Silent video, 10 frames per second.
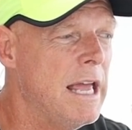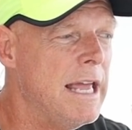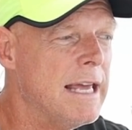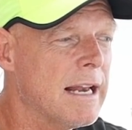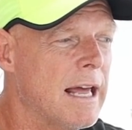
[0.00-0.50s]

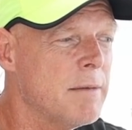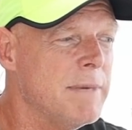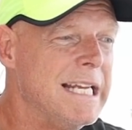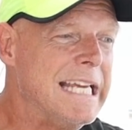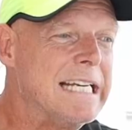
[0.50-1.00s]
It allowed
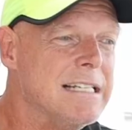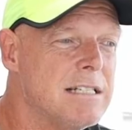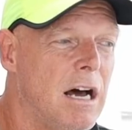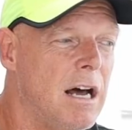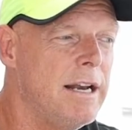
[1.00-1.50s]
me to get it
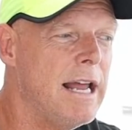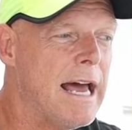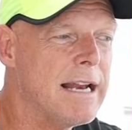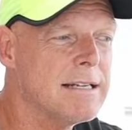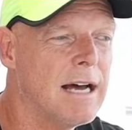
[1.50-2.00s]
done
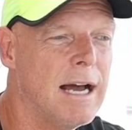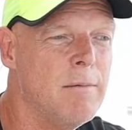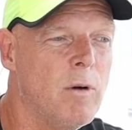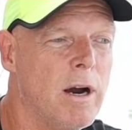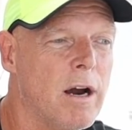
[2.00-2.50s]
at a
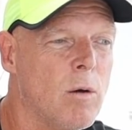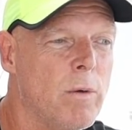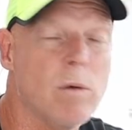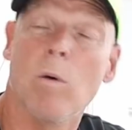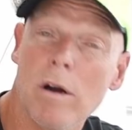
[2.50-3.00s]
time where
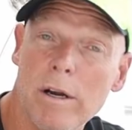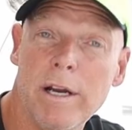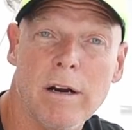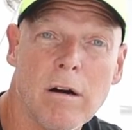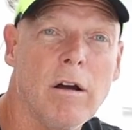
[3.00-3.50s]
we weren't
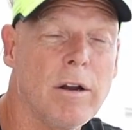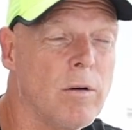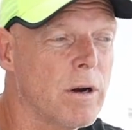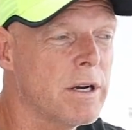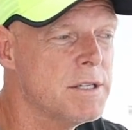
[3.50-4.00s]
near an
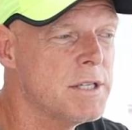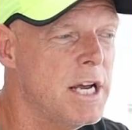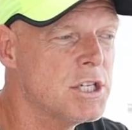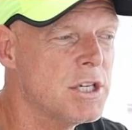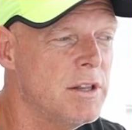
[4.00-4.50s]

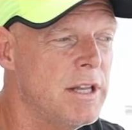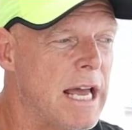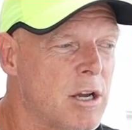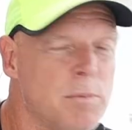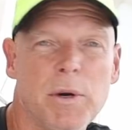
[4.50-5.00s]
organization
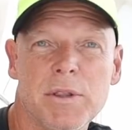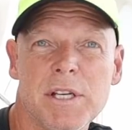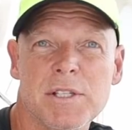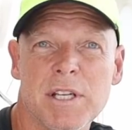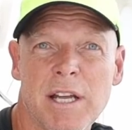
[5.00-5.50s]
that could put
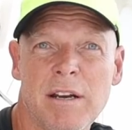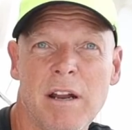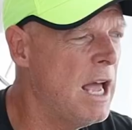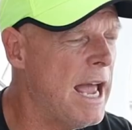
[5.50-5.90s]
these in.